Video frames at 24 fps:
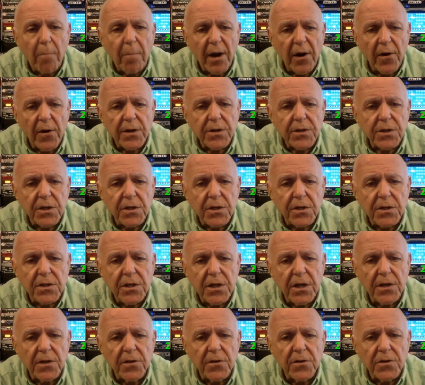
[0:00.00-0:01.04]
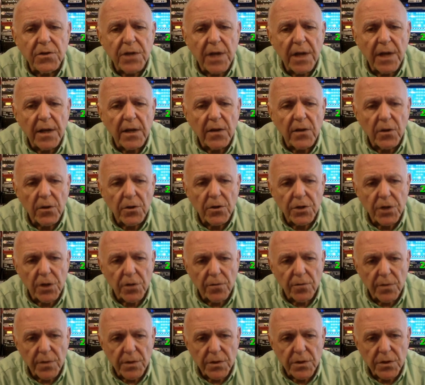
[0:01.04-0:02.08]
parents continue sending their
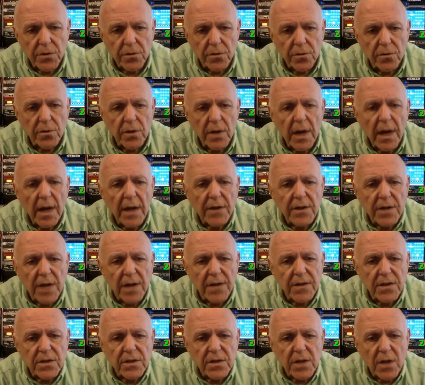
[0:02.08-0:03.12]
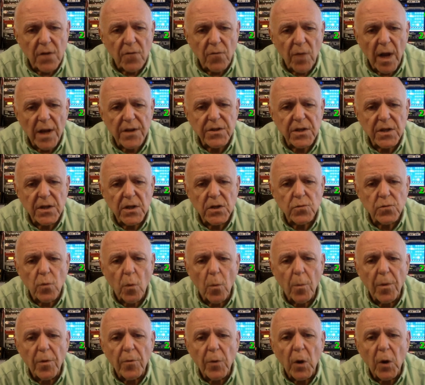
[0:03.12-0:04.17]
children to school. Johnson said residents
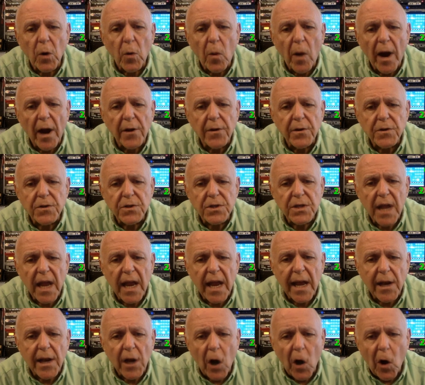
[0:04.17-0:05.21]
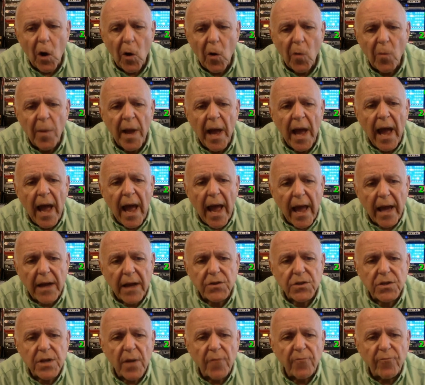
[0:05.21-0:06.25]
will be required to stay at home
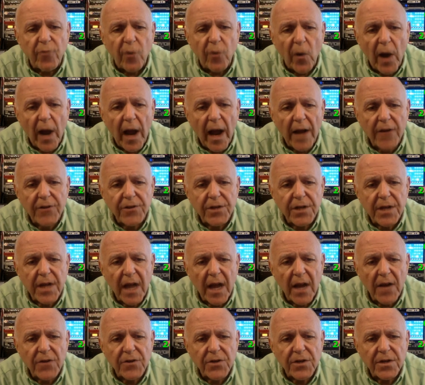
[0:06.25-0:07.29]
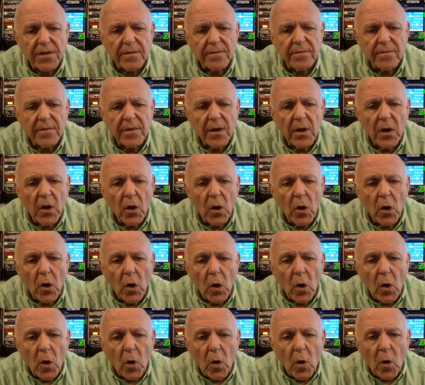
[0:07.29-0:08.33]
except for education,
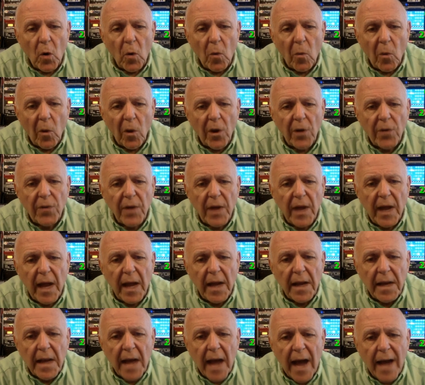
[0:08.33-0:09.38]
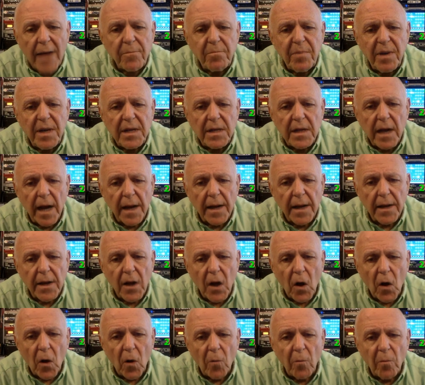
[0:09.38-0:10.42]
work that cannot be done at
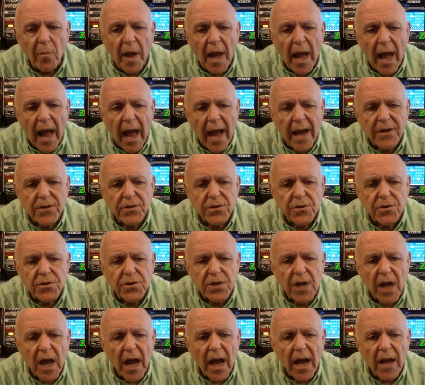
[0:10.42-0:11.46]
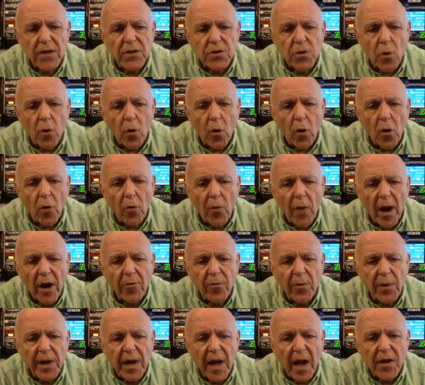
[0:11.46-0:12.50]
home, exercise or
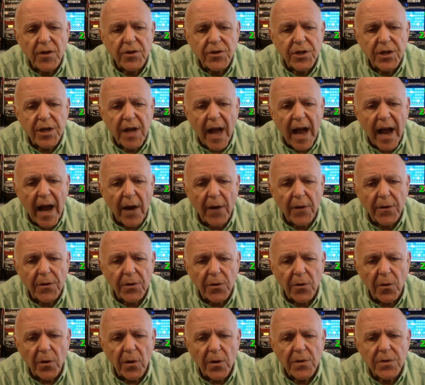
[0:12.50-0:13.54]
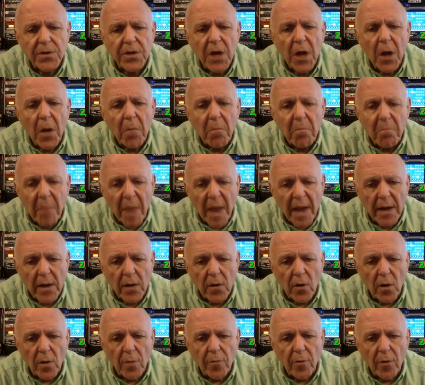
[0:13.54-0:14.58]
recreation outdoors,
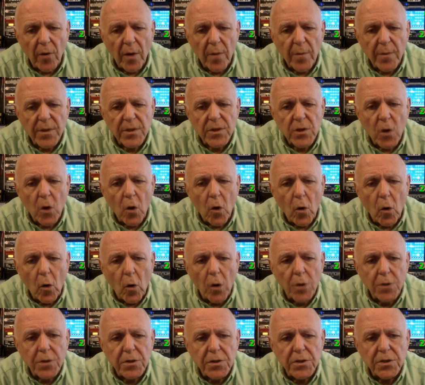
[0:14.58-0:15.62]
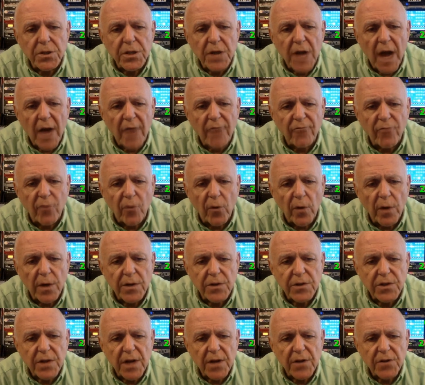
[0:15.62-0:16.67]
medical appointments, or to shop for
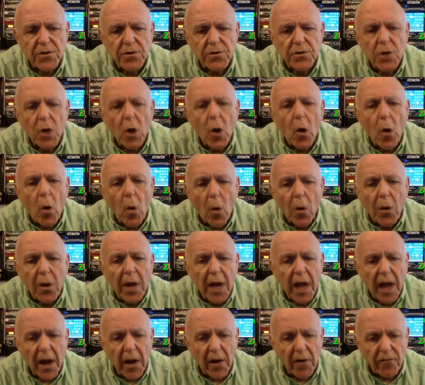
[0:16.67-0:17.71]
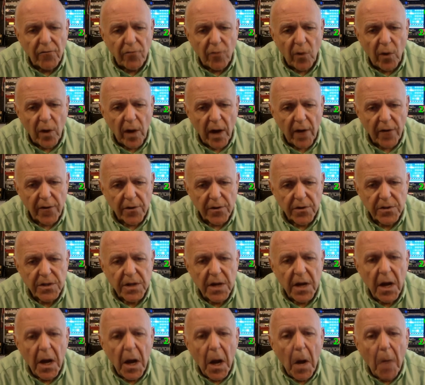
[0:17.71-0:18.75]
essentials or care for others.
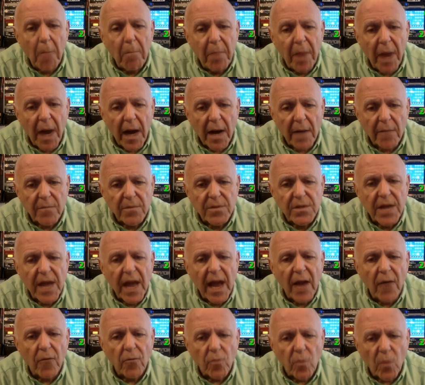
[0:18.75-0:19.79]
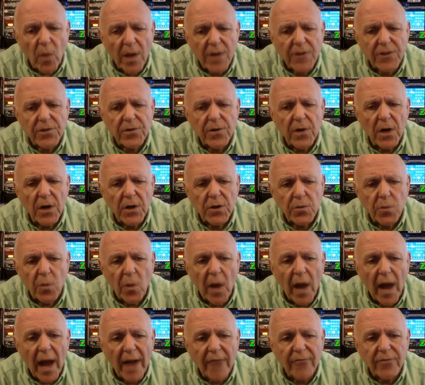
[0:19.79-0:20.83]
Pubs and restaurants
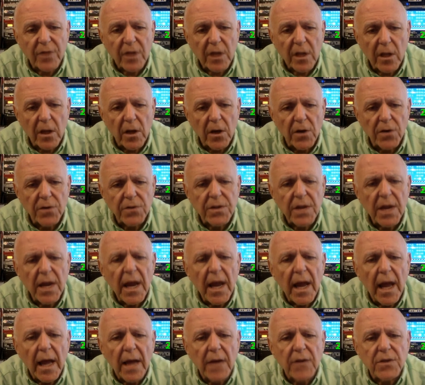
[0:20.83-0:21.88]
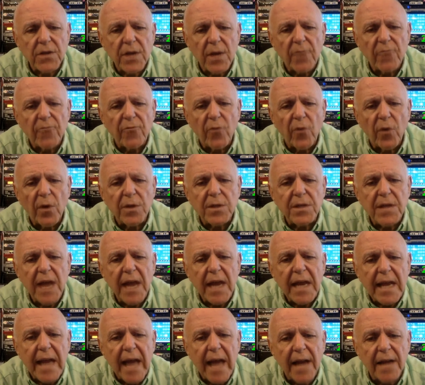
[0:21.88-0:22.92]
will have to close except for
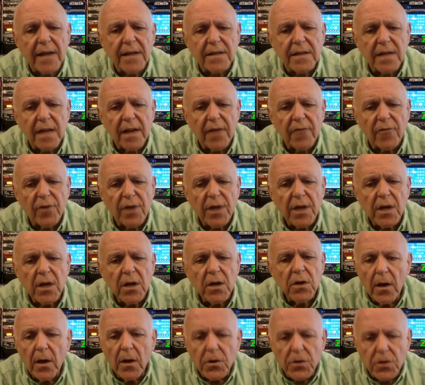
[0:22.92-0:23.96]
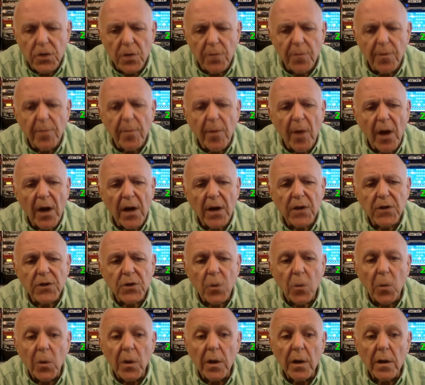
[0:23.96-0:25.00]
takeout and delivery.
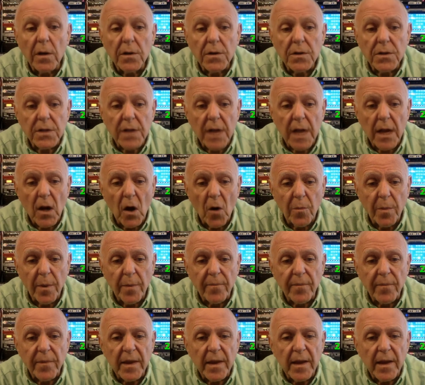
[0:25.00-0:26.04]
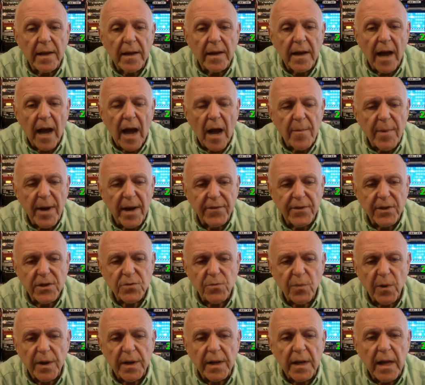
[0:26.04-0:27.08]
Supermarkets will stay open. Now, how about
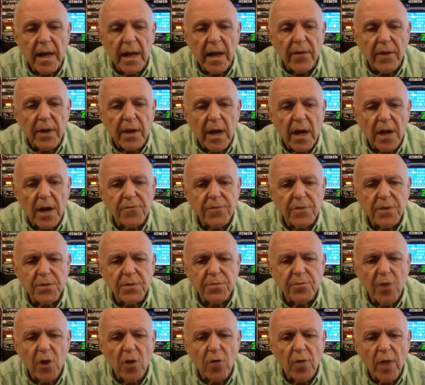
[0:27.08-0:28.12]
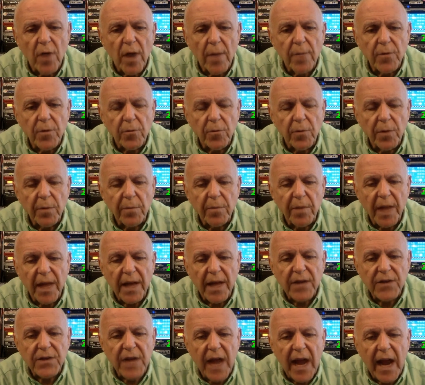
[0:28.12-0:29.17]
this one? The country's program to
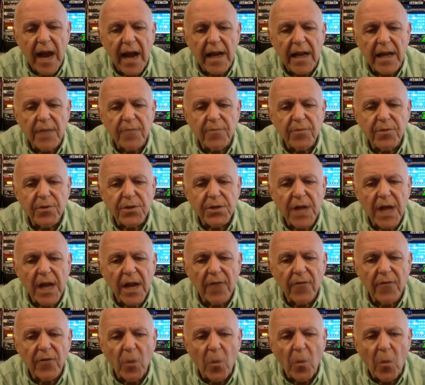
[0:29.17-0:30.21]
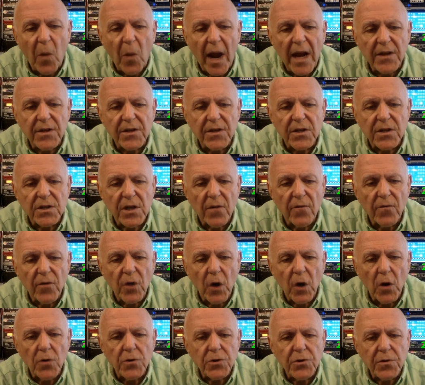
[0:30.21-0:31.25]
replace 80% of the wages of
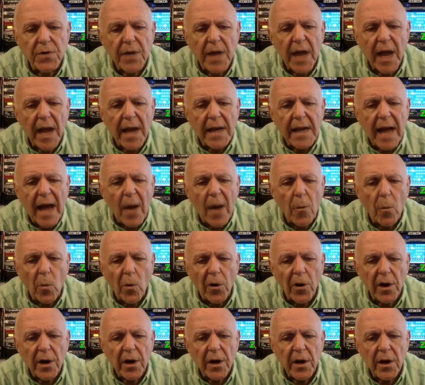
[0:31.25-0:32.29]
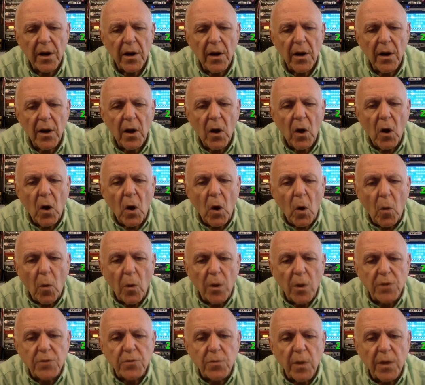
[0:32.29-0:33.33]
those who cannot work,
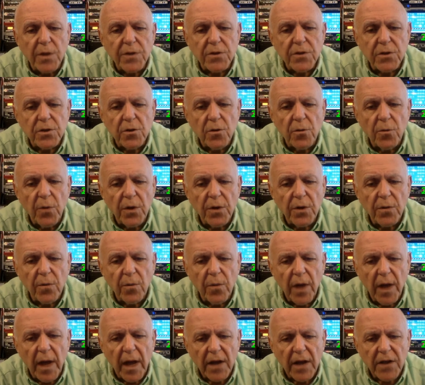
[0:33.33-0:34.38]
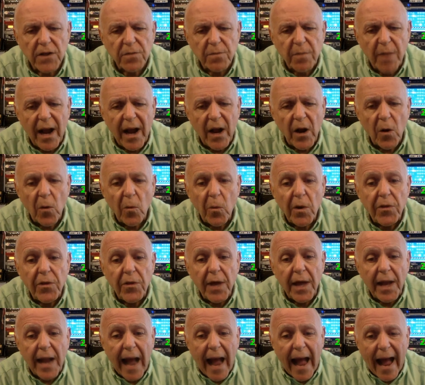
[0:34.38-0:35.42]
which was to expire within